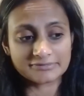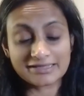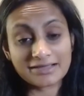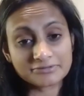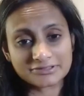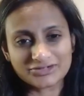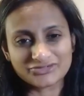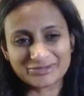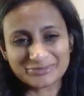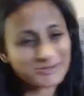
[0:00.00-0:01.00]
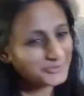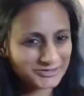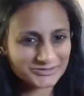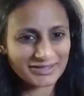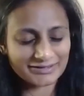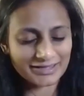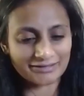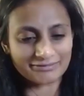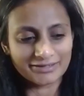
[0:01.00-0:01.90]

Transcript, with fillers: and that was a lot of fun, but I don't want to do that again.